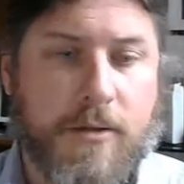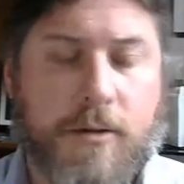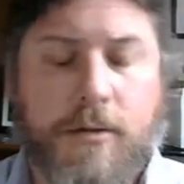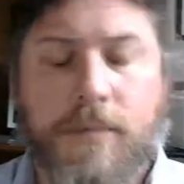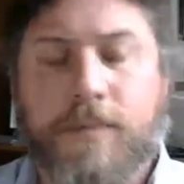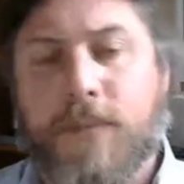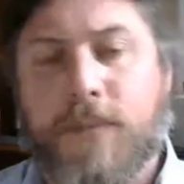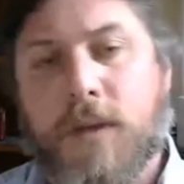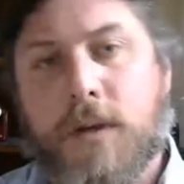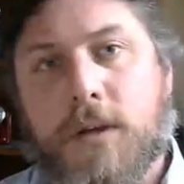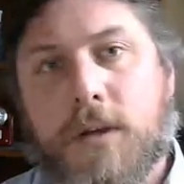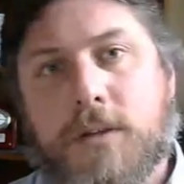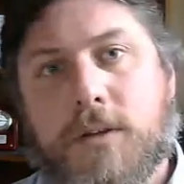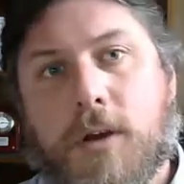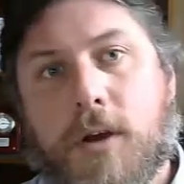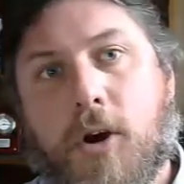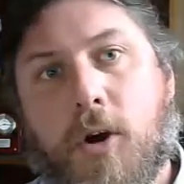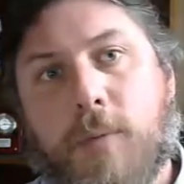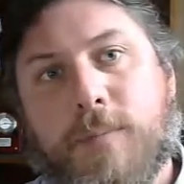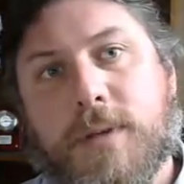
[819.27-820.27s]
So I hope this
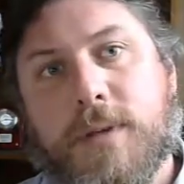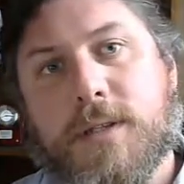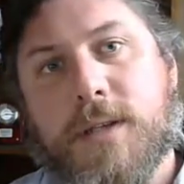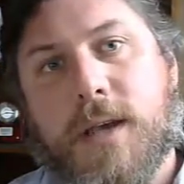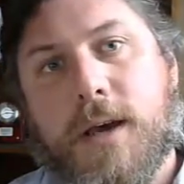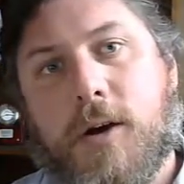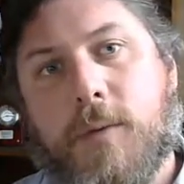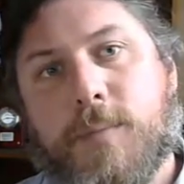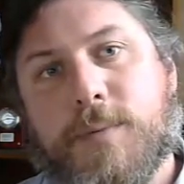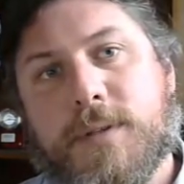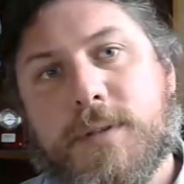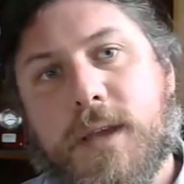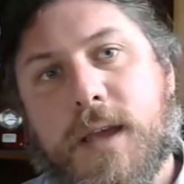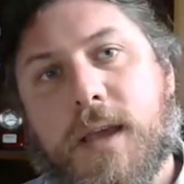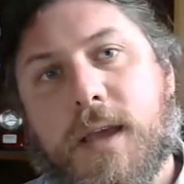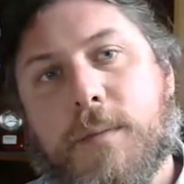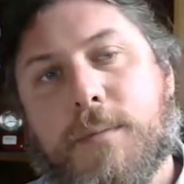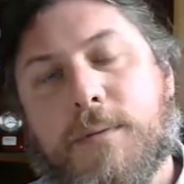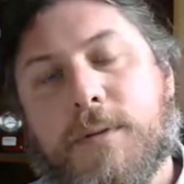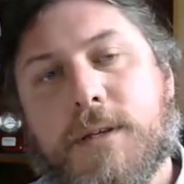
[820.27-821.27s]
helps, and please
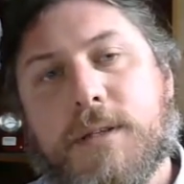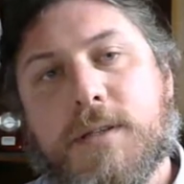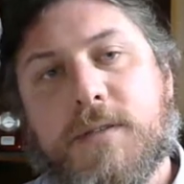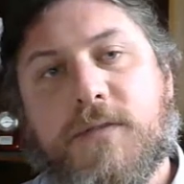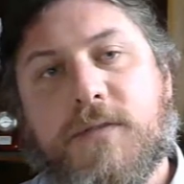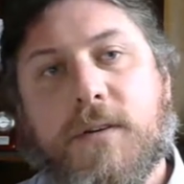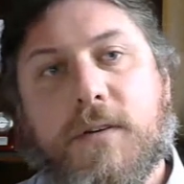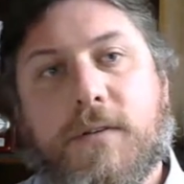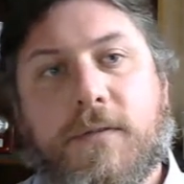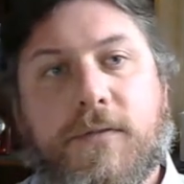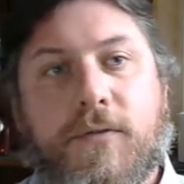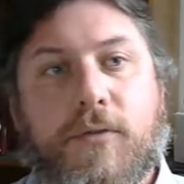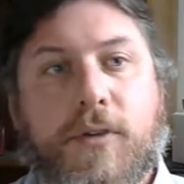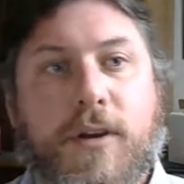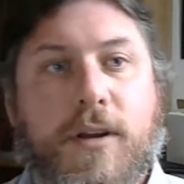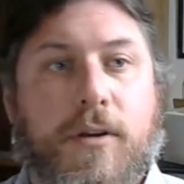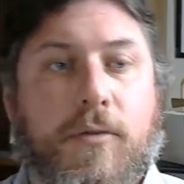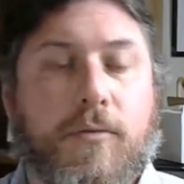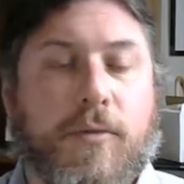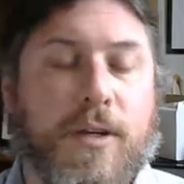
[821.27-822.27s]
feel free to reach
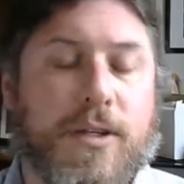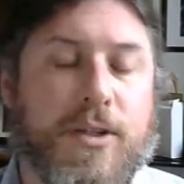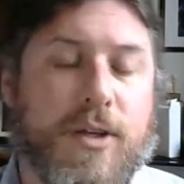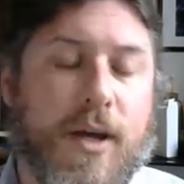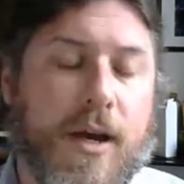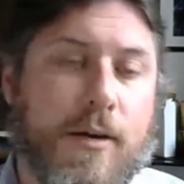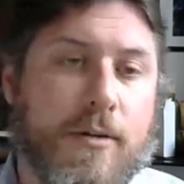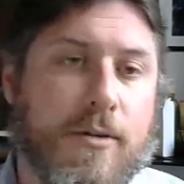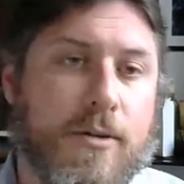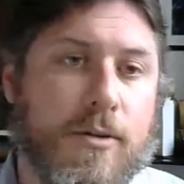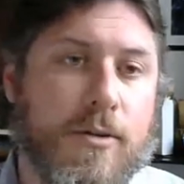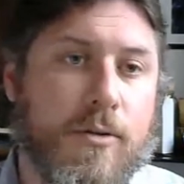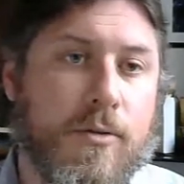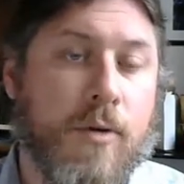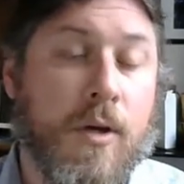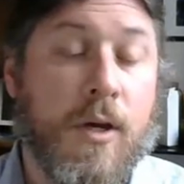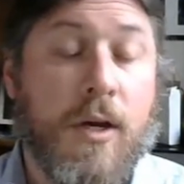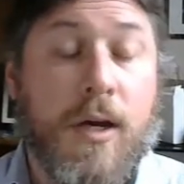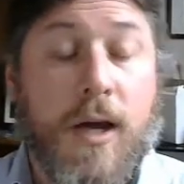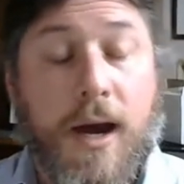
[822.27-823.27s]
out to
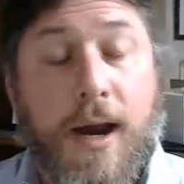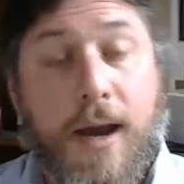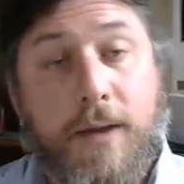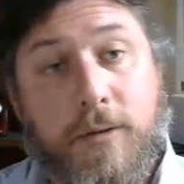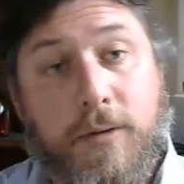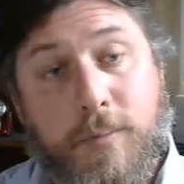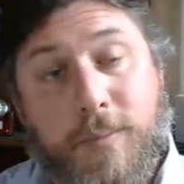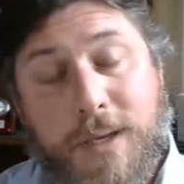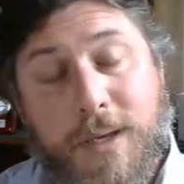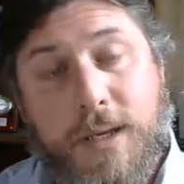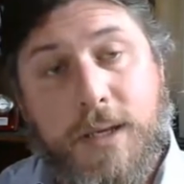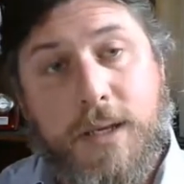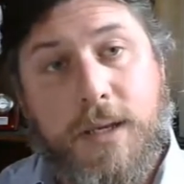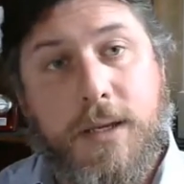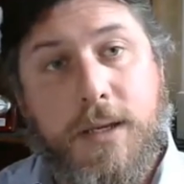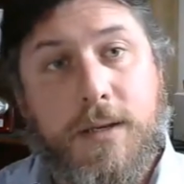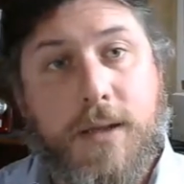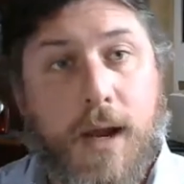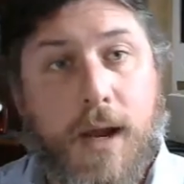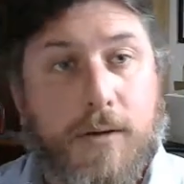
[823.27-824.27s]
either me, Dr.
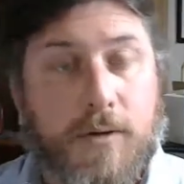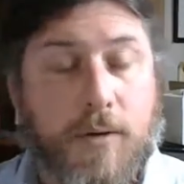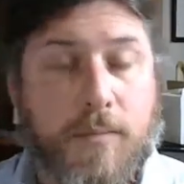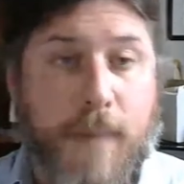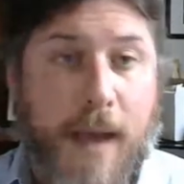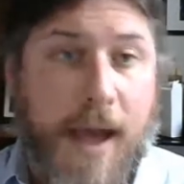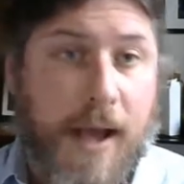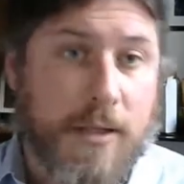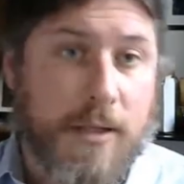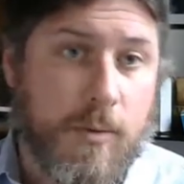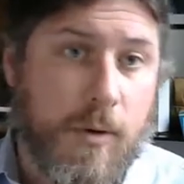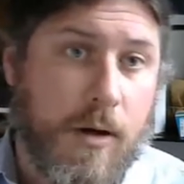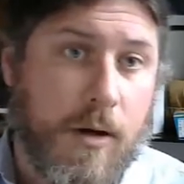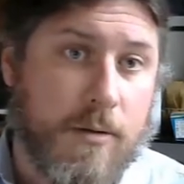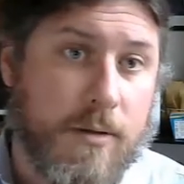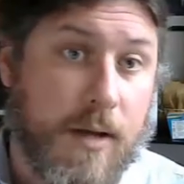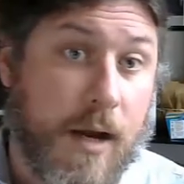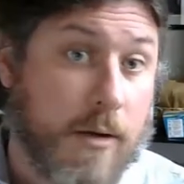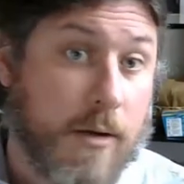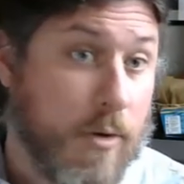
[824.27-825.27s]
Maxwell, Dr.
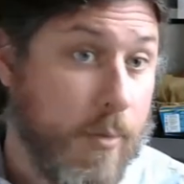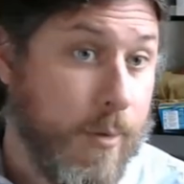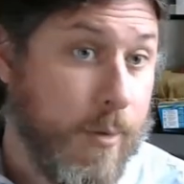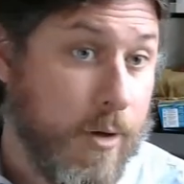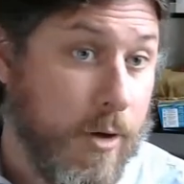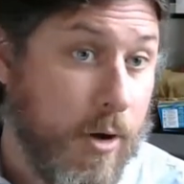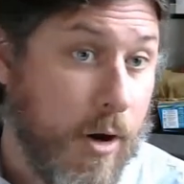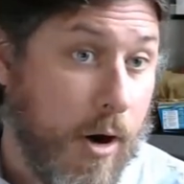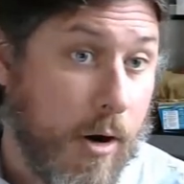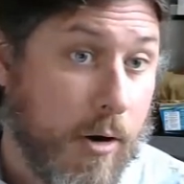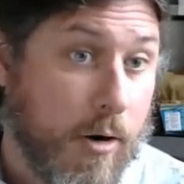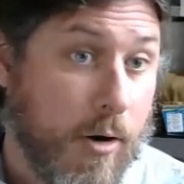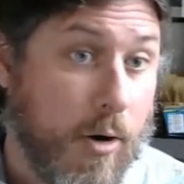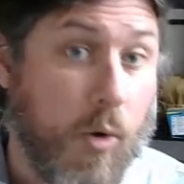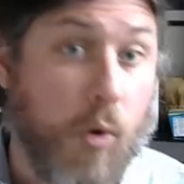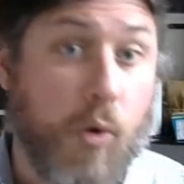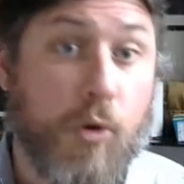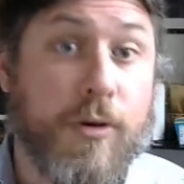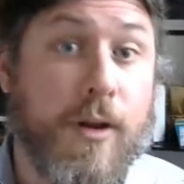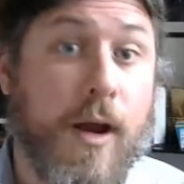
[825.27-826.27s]
Minyara, or
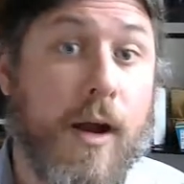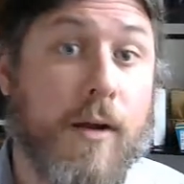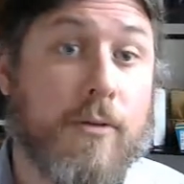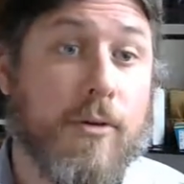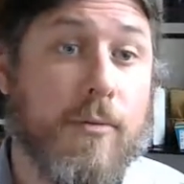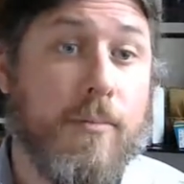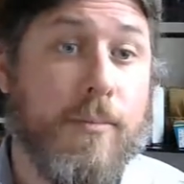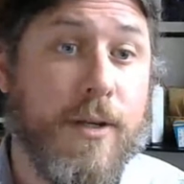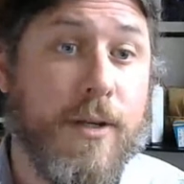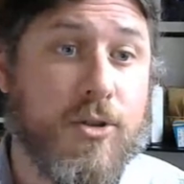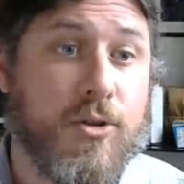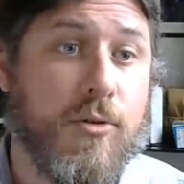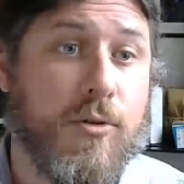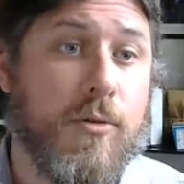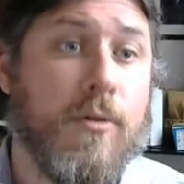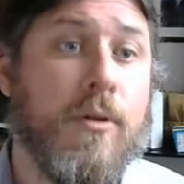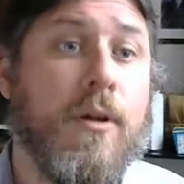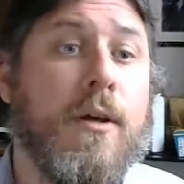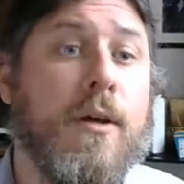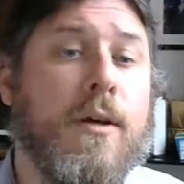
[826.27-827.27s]
Dr. Mitchell
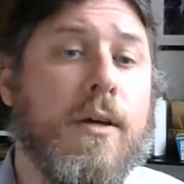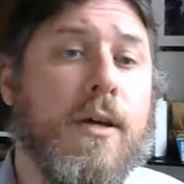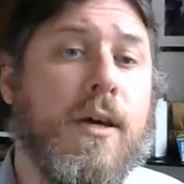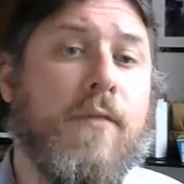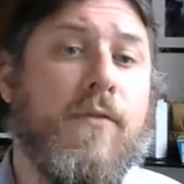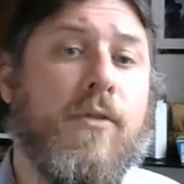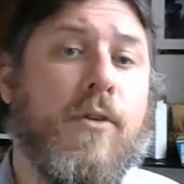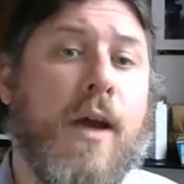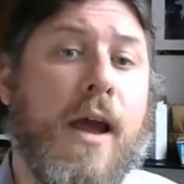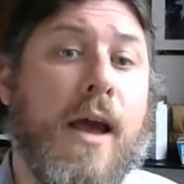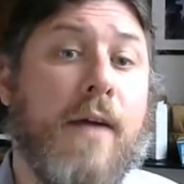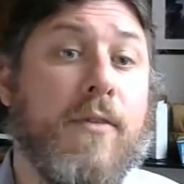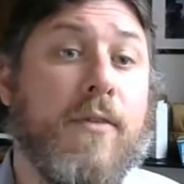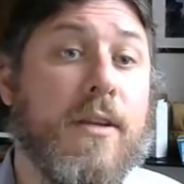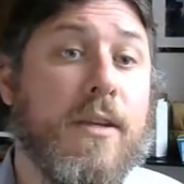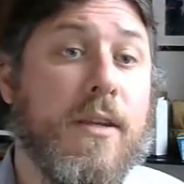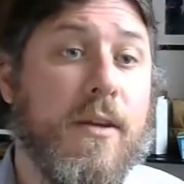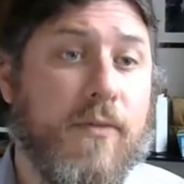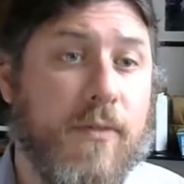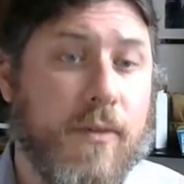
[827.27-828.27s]
if you're having
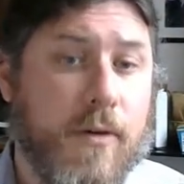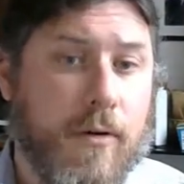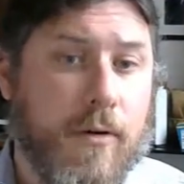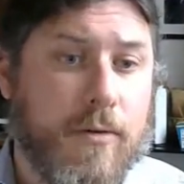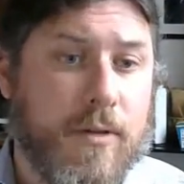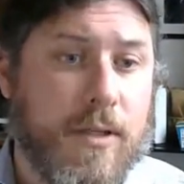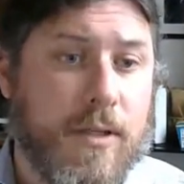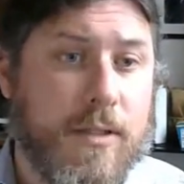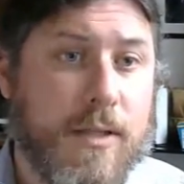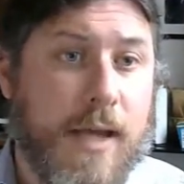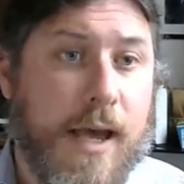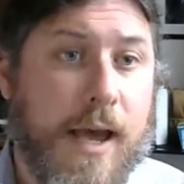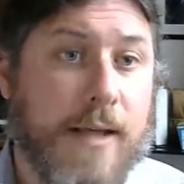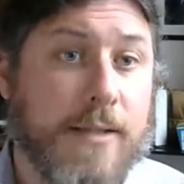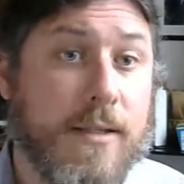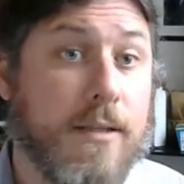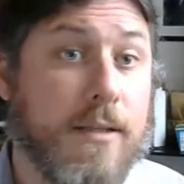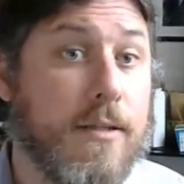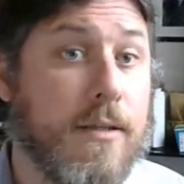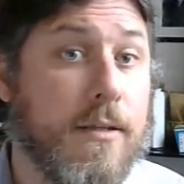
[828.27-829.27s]
difficulties accessing the
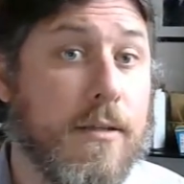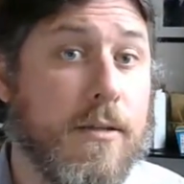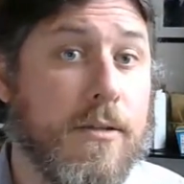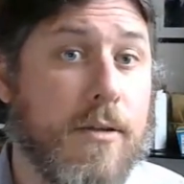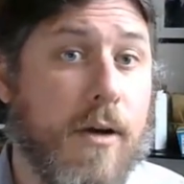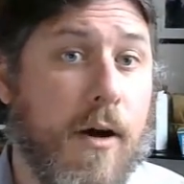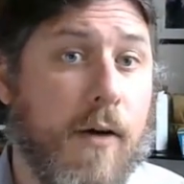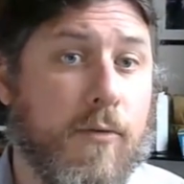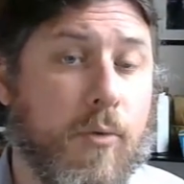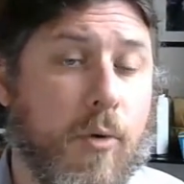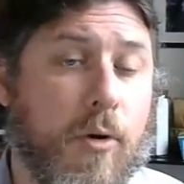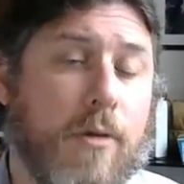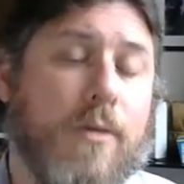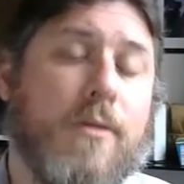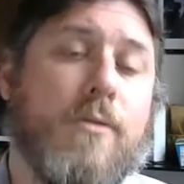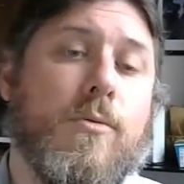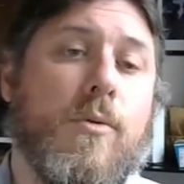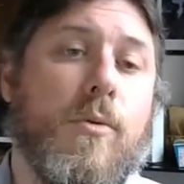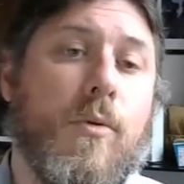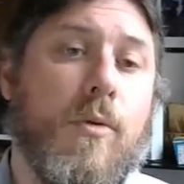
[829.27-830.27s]
software, because we want
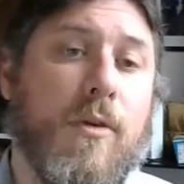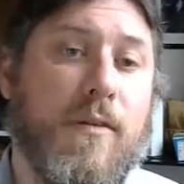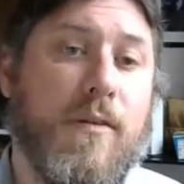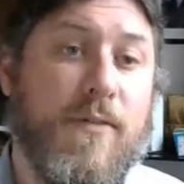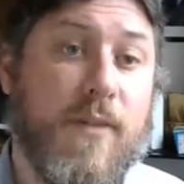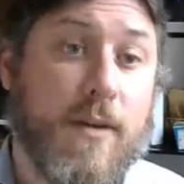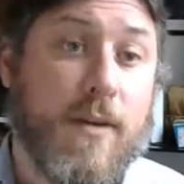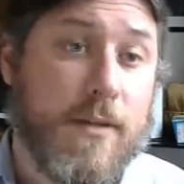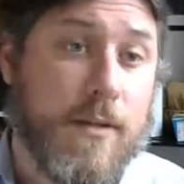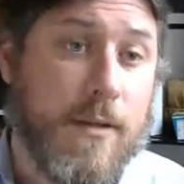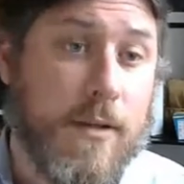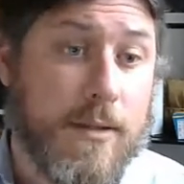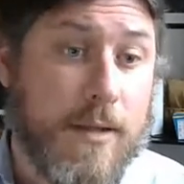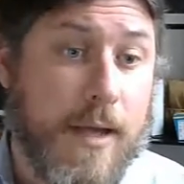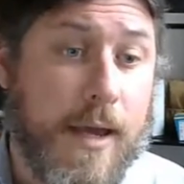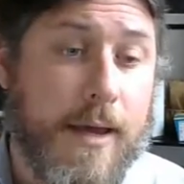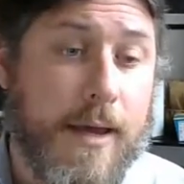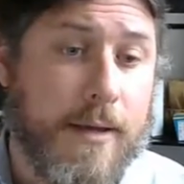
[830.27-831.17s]
to fix this ASAP.